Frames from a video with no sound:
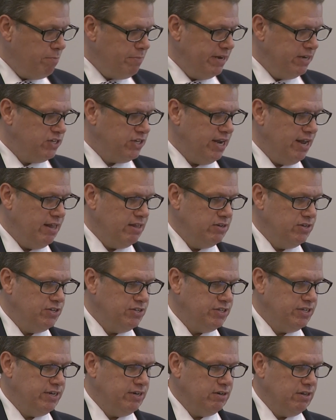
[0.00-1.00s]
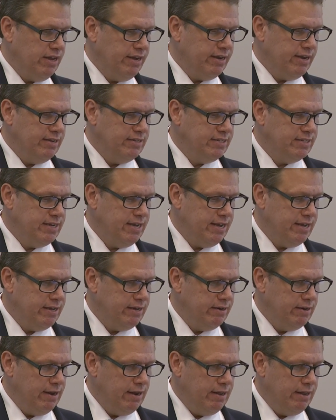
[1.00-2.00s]
big challenges here, like I said.
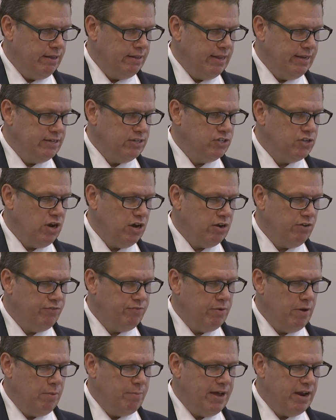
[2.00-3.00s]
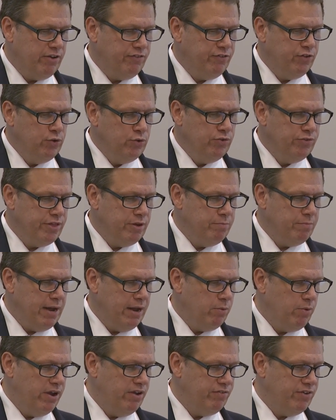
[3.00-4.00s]
I'd like to talk about a few of them by
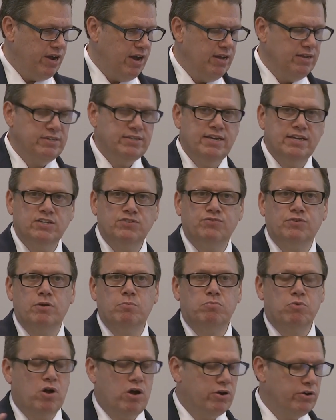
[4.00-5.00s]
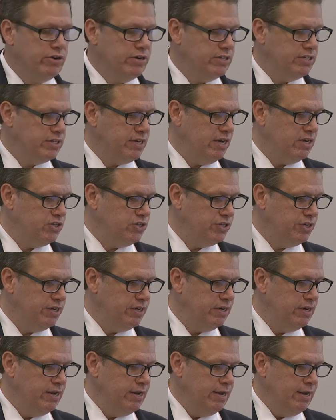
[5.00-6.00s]
way of context for a broader
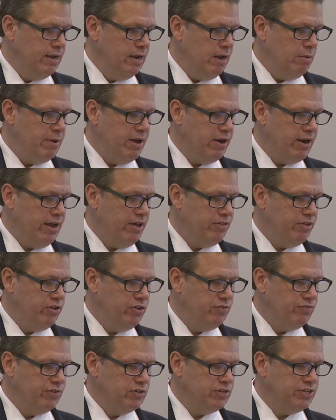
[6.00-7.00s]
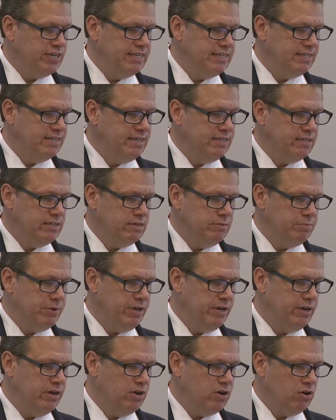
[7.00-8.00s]
discussion about how the university system
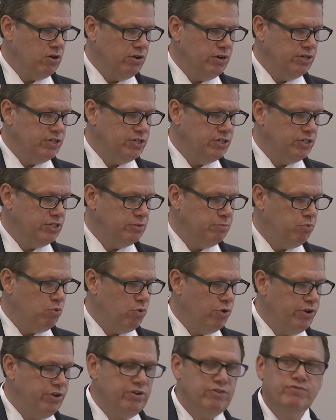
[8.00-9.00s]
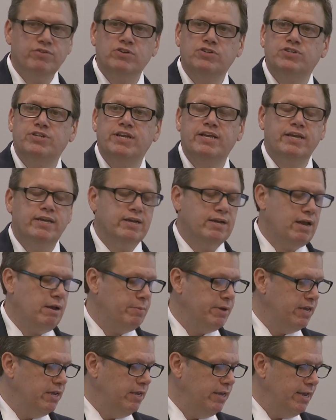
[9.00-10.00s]
can encourage and support university
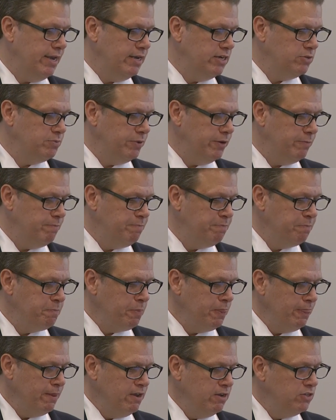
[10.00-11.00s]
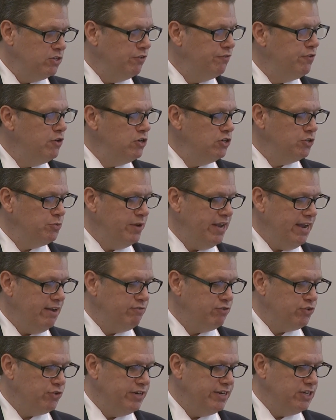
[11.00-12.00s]
economic engagement. So first, we have
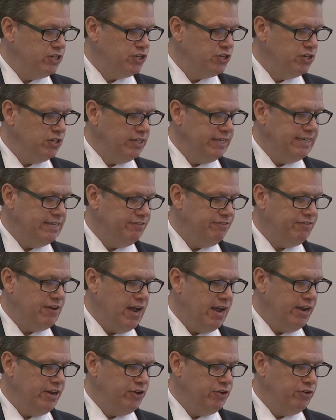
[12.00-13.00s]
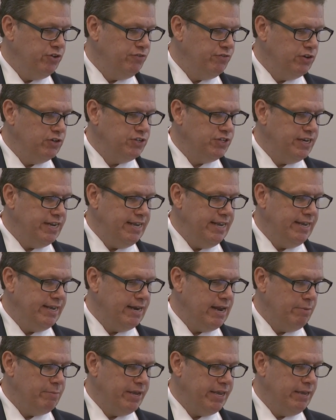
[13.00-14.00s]
traditionally defined university
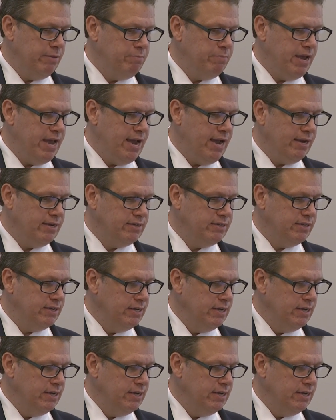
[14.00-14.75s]
economic impact.